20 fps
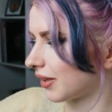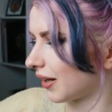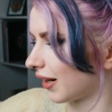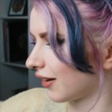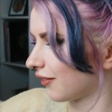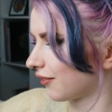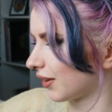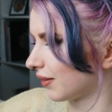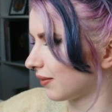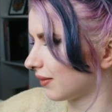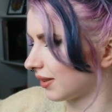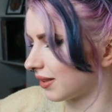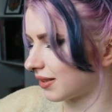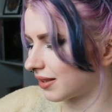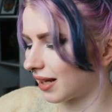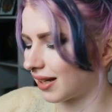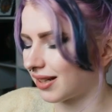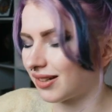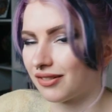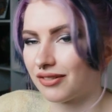and I found this
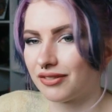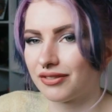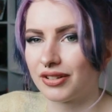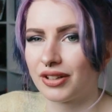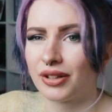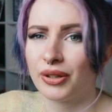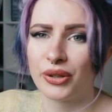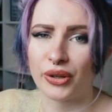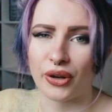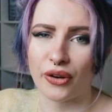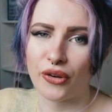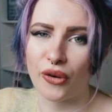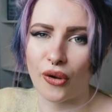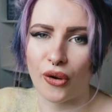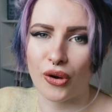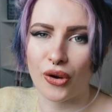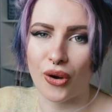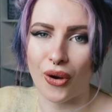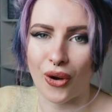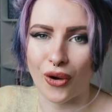kind of
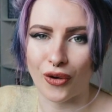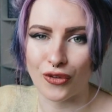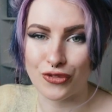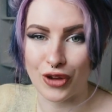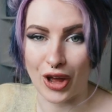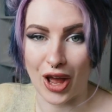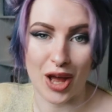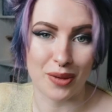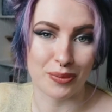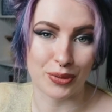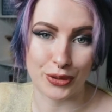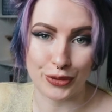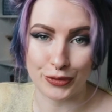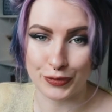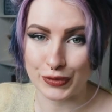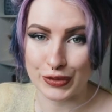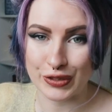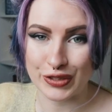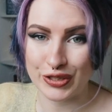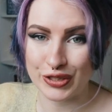knockoff Apple
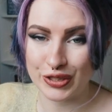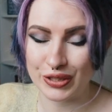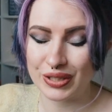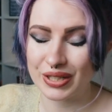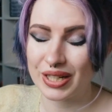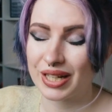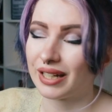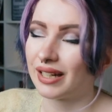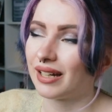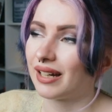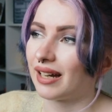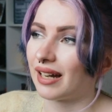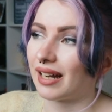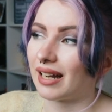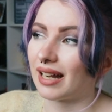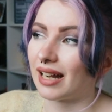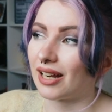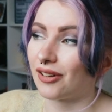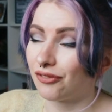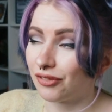version.
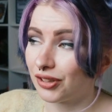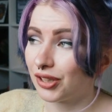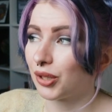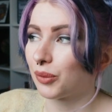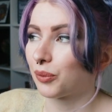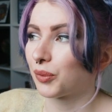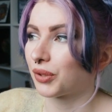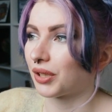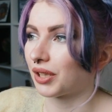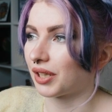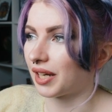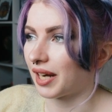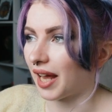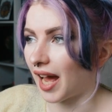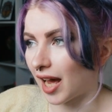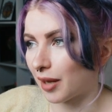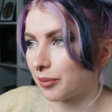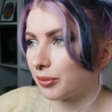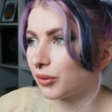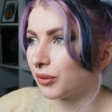I really wanted an
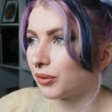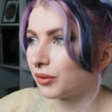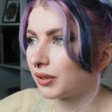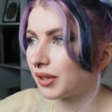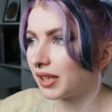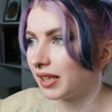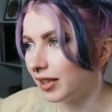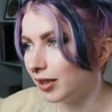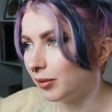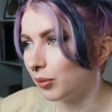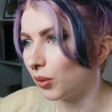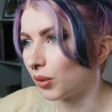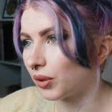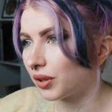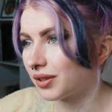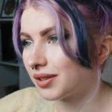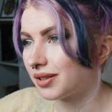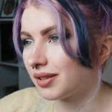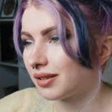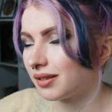Apple
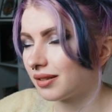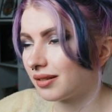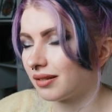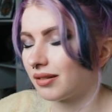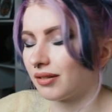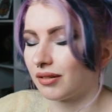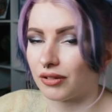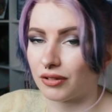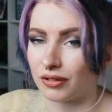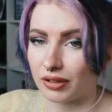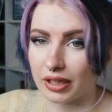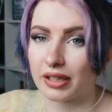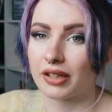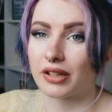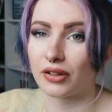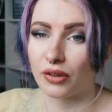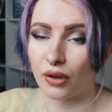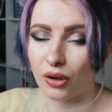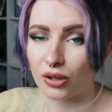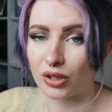keyboard or like a
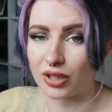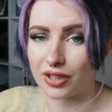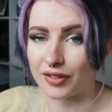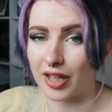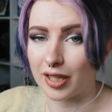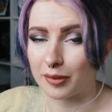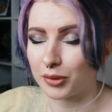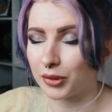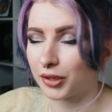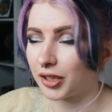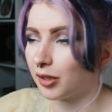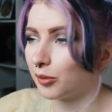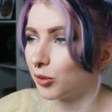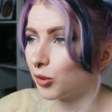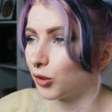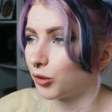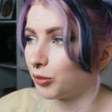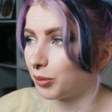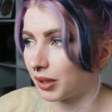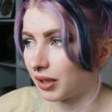knockoff Apple
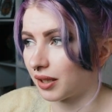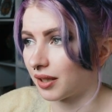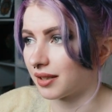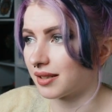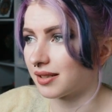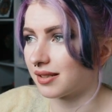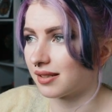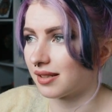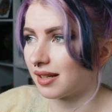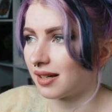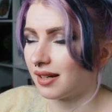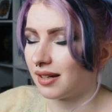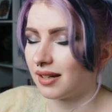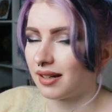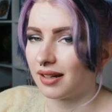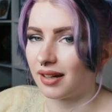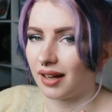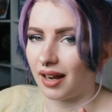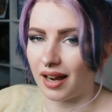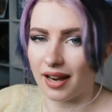keyboard because
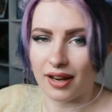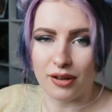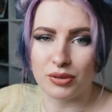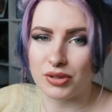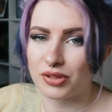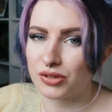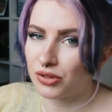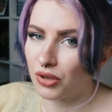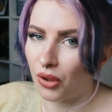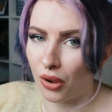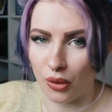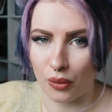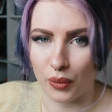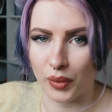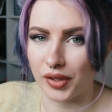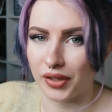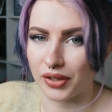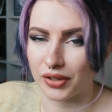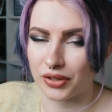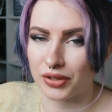I was not
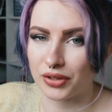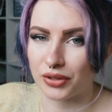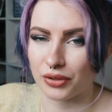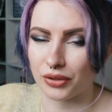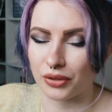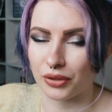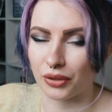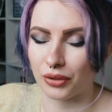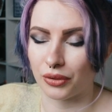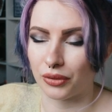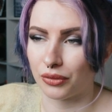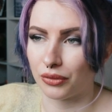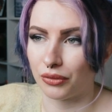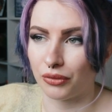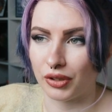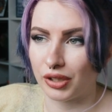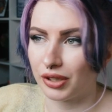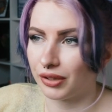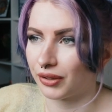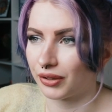willing to
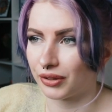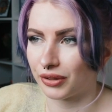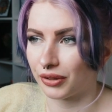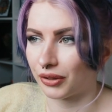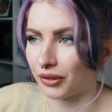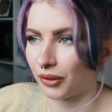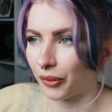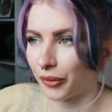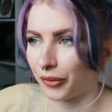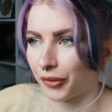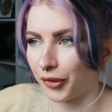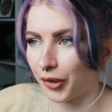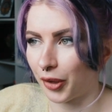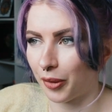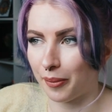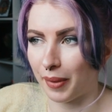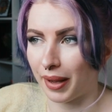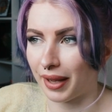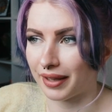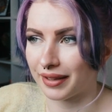relearn all the
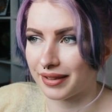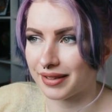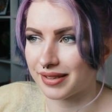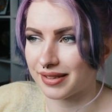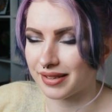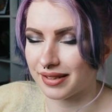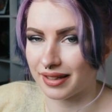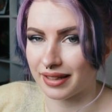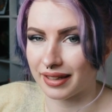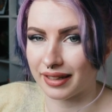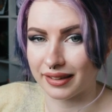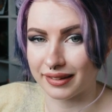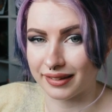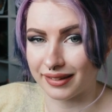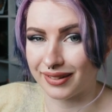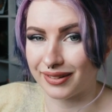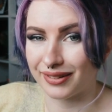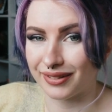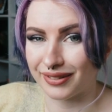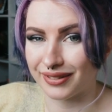commands I had
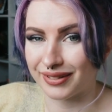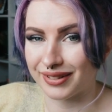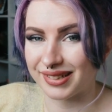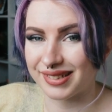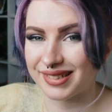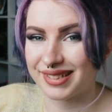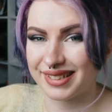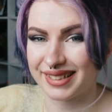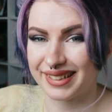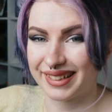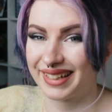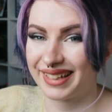learned